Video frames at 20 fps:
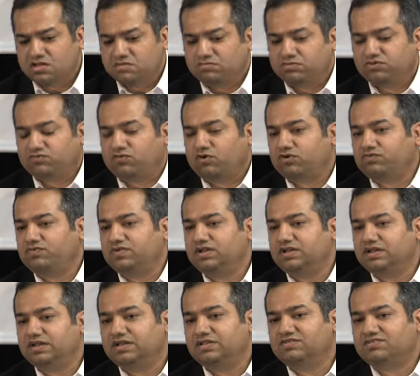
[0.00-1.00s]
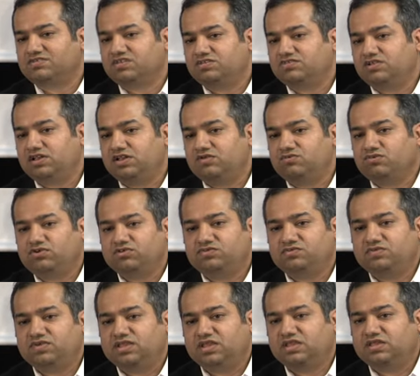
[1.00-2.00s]
But what we did essentially was
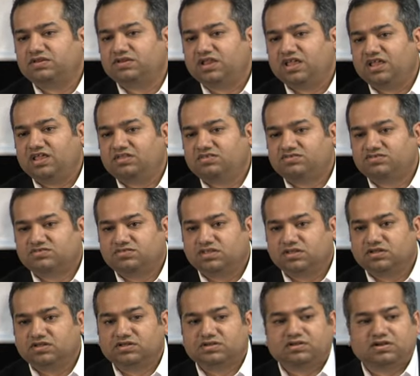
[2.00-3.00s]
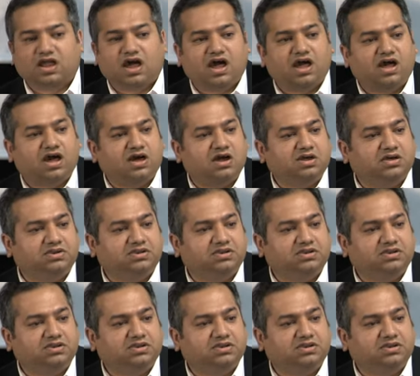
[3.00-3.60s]
we raised the CRA